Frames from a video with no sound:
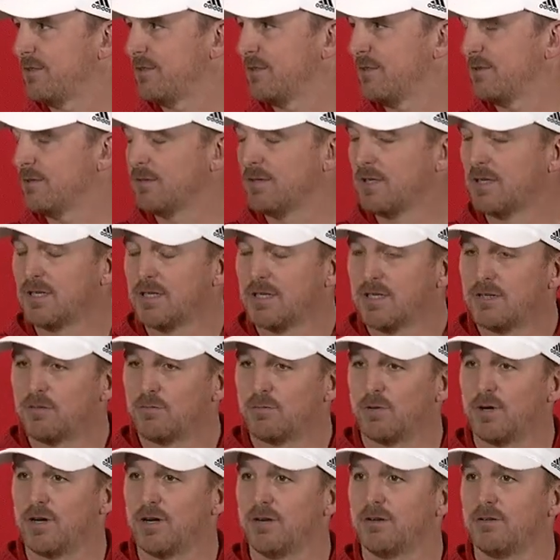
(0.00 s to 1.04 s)
You know,
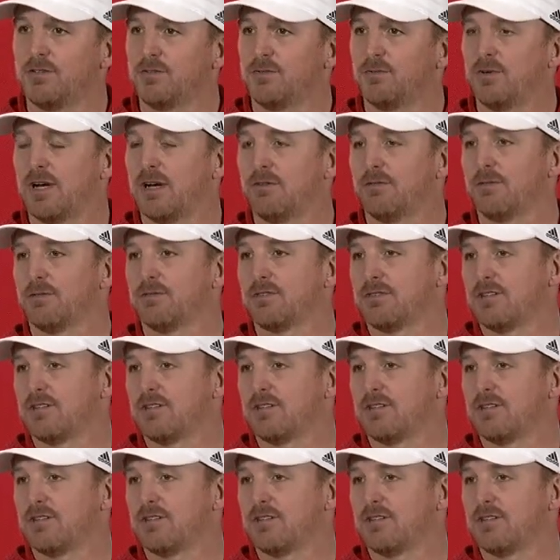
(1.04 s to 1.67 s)
where you have a